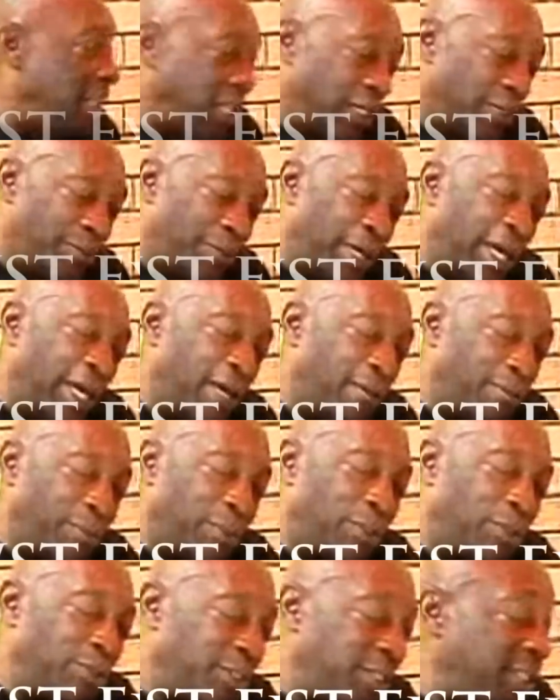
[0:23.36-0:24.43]
hit it, bam,
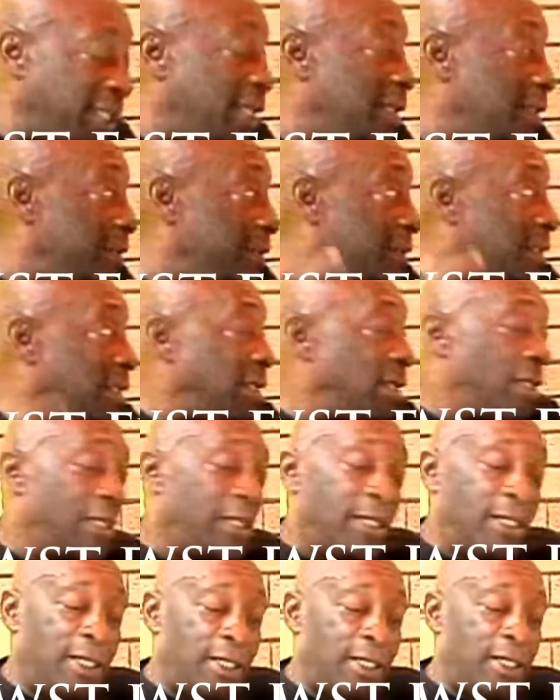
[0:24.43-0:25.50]
boom, C.
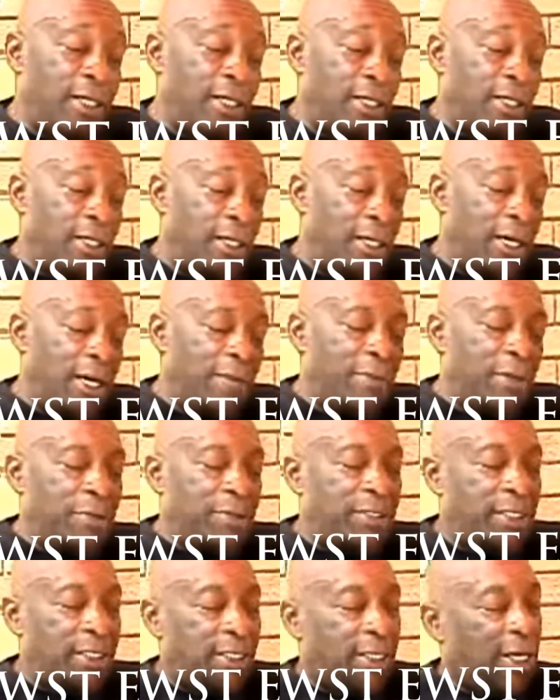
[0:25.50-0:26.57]
I remember
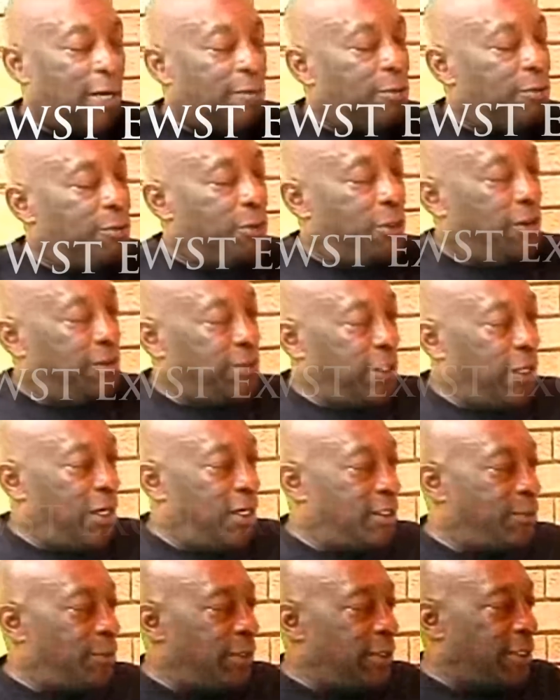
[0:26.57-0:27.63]
sitting down with Rudolph
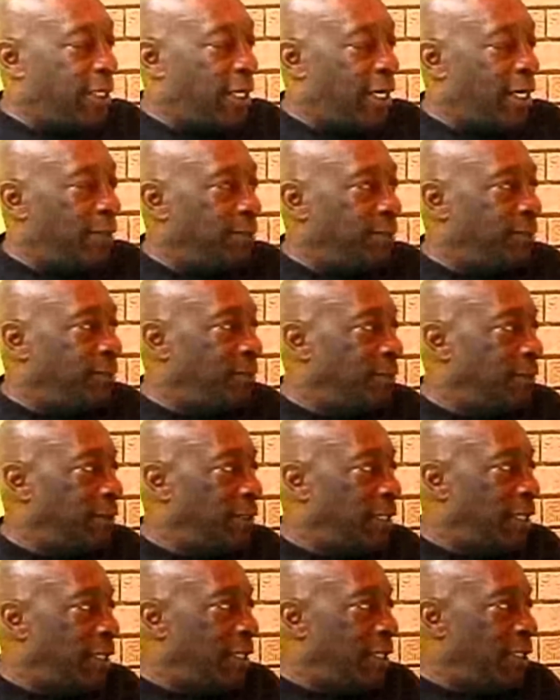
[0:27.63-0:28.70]
Charles one time,
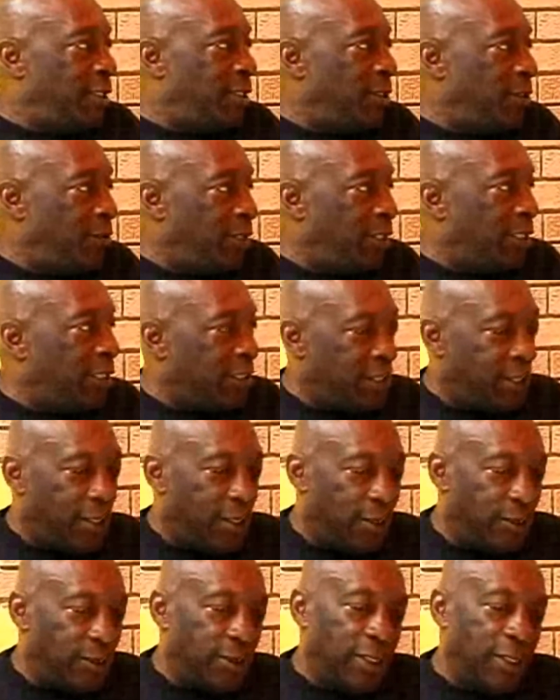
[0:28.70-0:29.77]
and he tuned in this
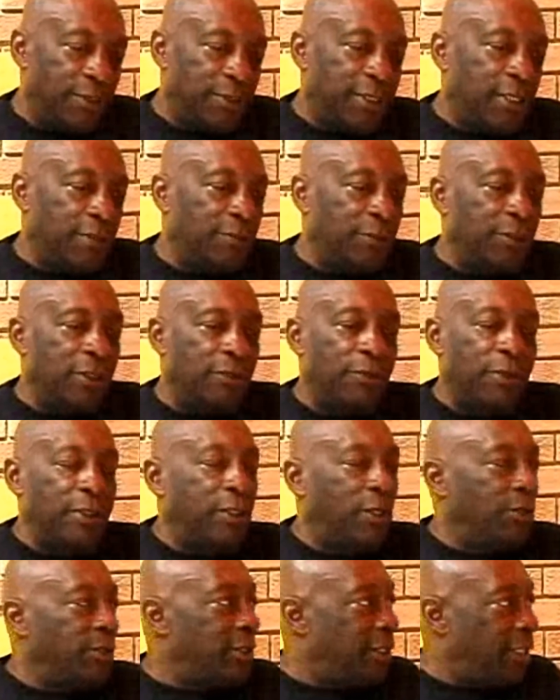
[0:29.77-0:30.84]
note. I'm saying, Rudolph, what
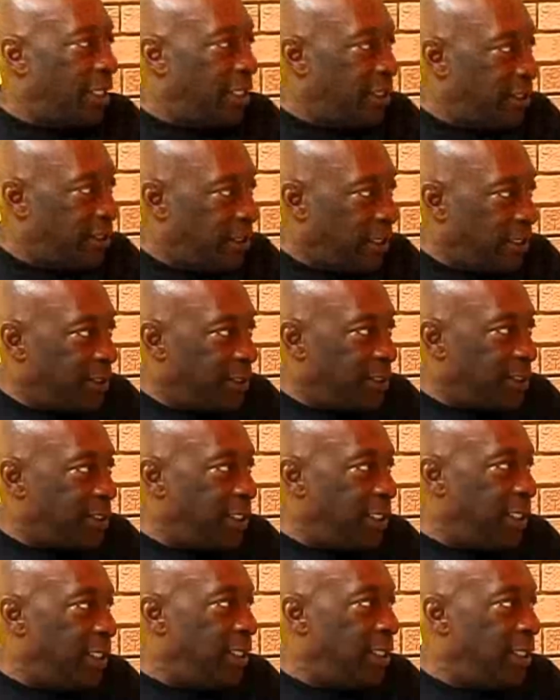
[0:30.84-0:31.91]
note is that? He said, it's a
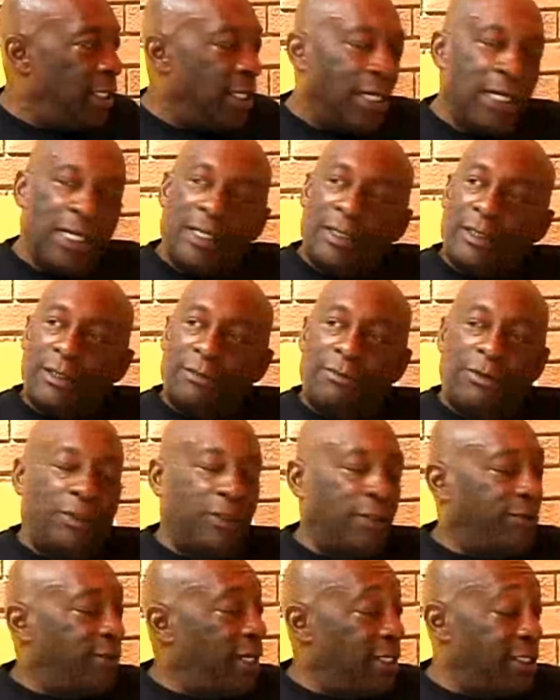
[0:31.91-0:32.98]
C. I said,
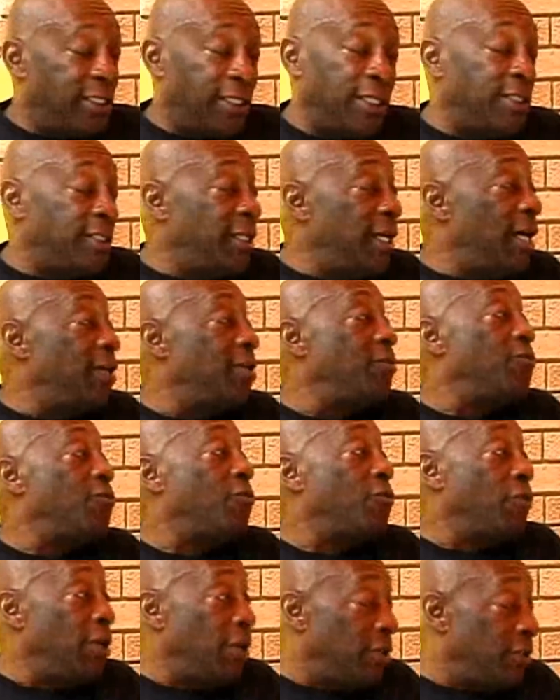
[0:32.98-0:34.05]
Rudolph, that C sounded
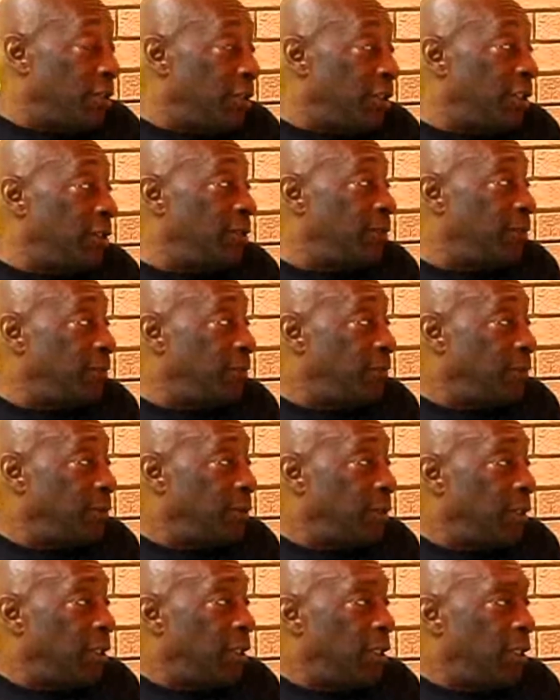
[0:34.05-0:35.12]
real good.
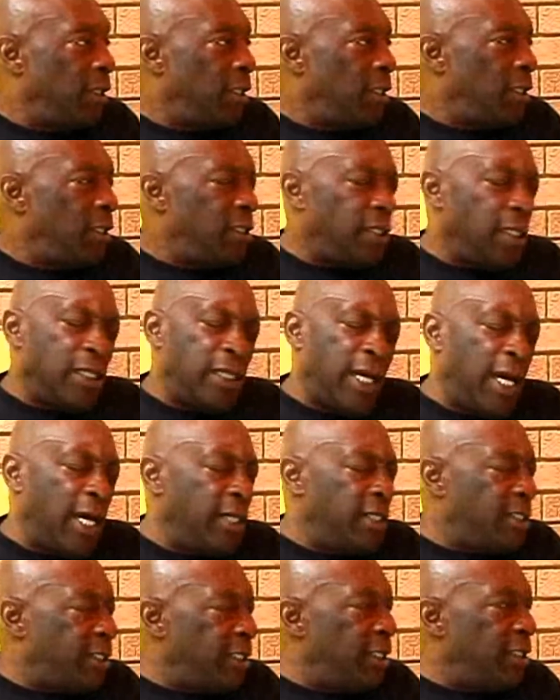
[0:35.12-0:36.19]
He said, yeah,
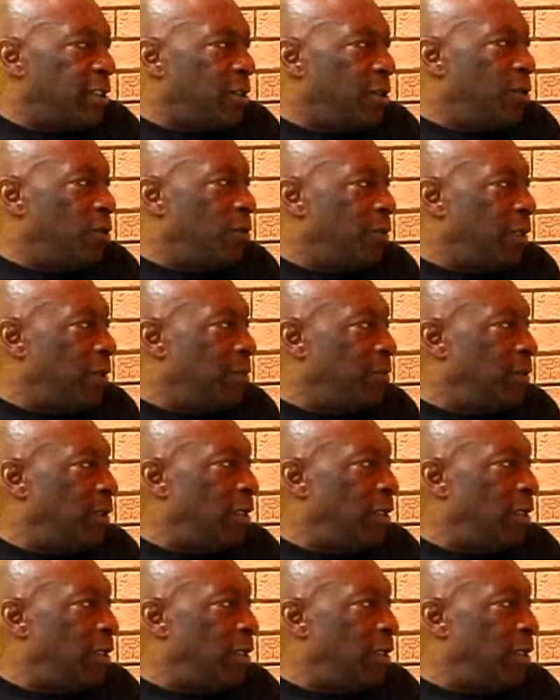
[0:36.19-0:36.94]
the C is cool, but I'm